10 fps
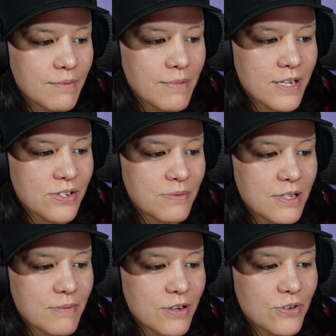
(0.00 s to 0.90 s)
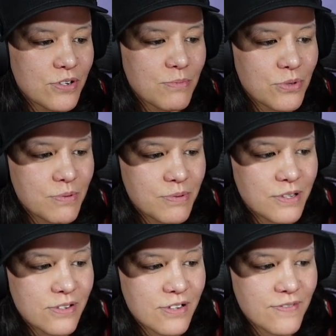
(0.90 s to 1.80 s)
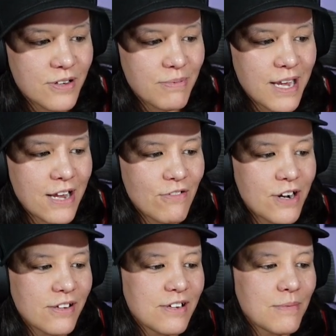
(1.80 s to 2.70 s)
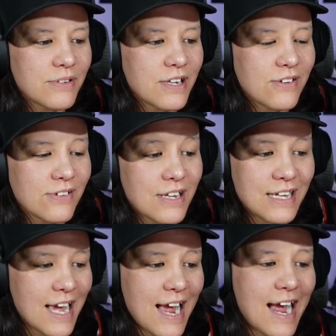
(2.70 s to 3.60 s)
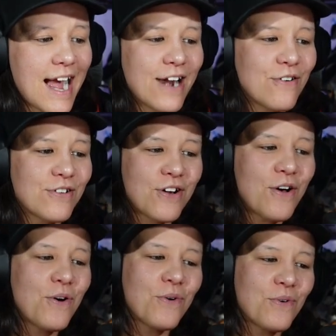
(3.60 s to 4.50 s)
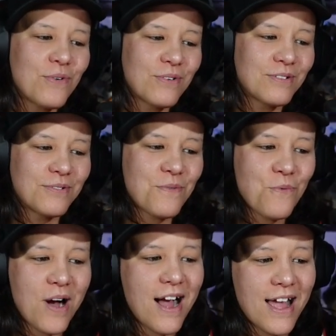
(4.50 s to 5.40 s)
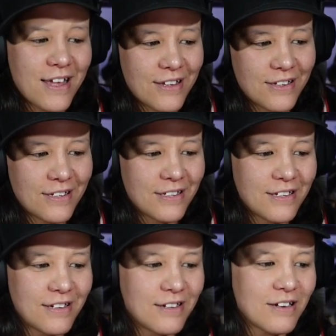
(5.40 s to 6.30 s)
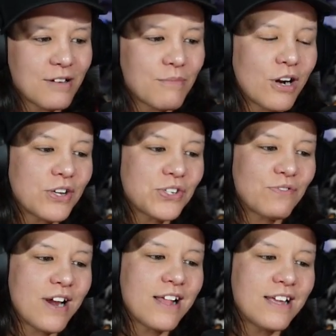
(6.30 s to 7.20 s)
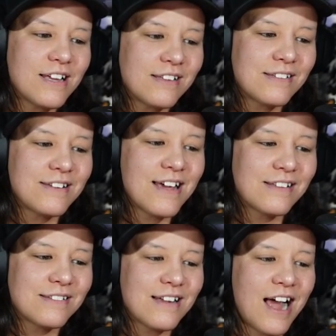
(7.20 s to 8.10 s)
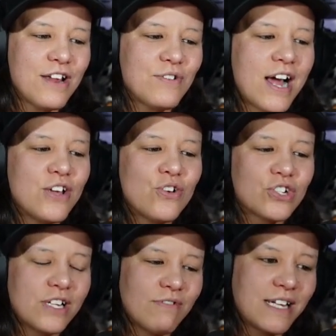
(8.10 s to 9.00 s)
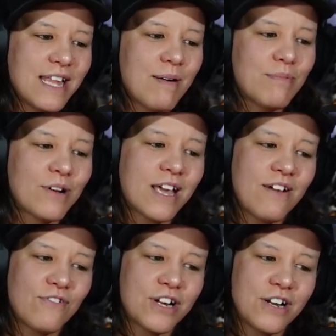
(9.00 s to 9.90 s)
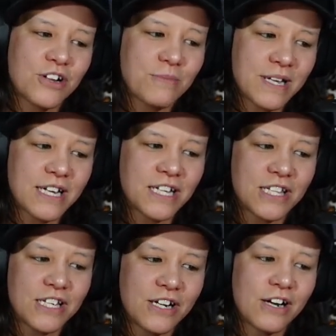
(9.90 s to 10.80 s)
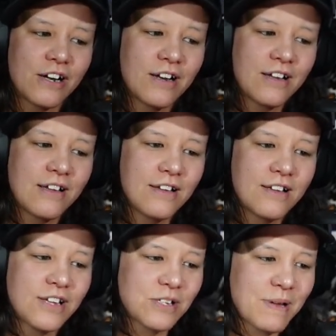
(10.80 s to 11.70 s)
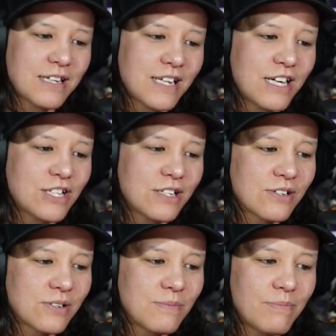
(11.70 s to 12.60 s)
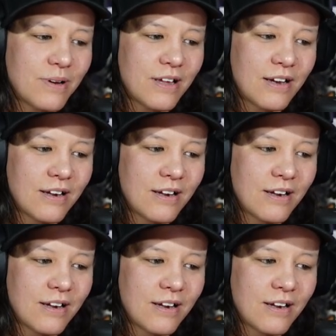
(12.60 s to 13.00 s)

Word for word: Amazes me that my nose can both completely stuffed up and running simultaneously. Yeah, I don't know why. Marcus Aurelius, yes. I, I usually read that book every year, the beginning of the year. His meditations, but